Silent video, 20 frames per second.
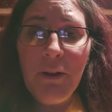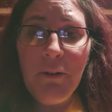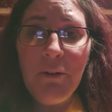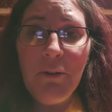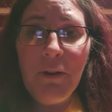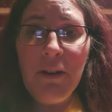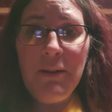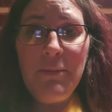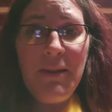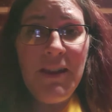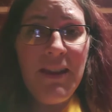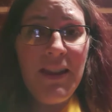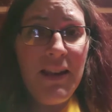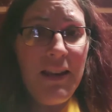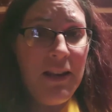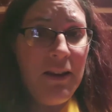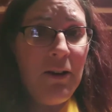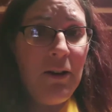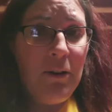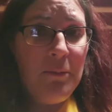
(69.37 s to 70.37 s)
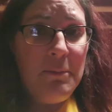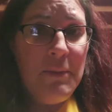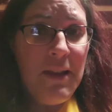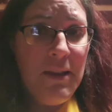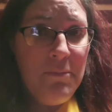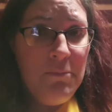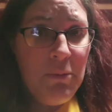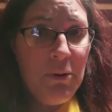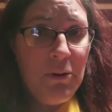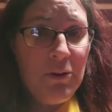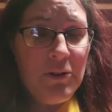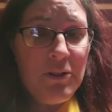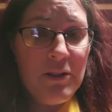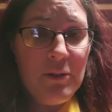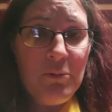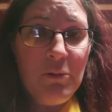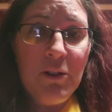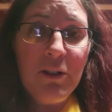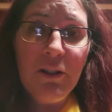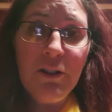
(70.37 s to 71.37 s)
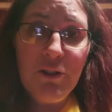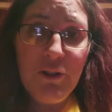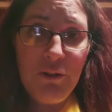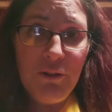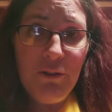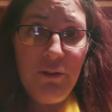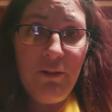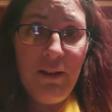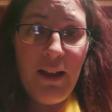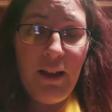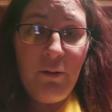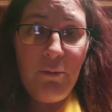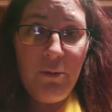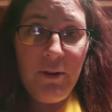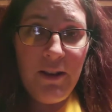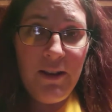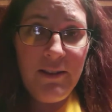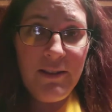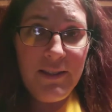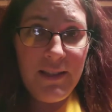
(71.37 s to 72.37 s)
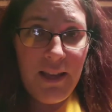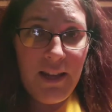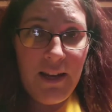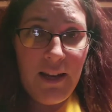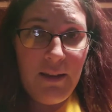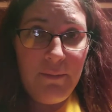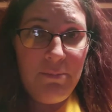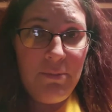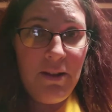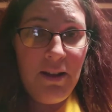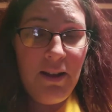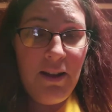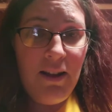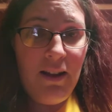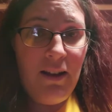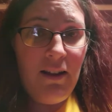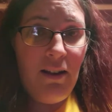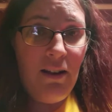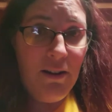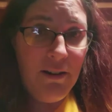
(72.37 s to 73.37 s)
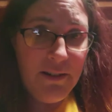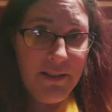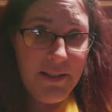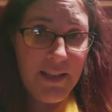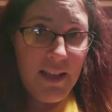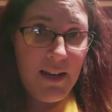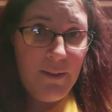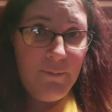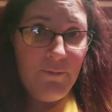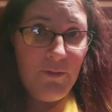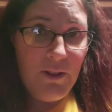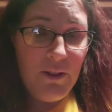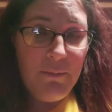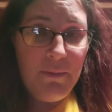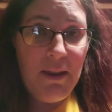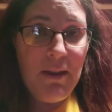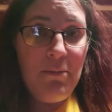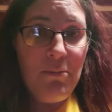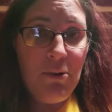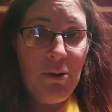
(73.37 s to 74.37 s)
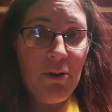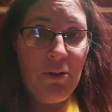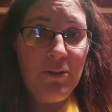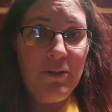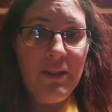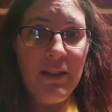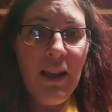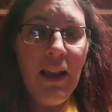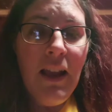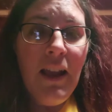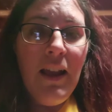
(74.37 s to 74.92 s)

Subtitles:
are going to be getting our meat birds. So we're going to show you how we set up our setup for the meat birds.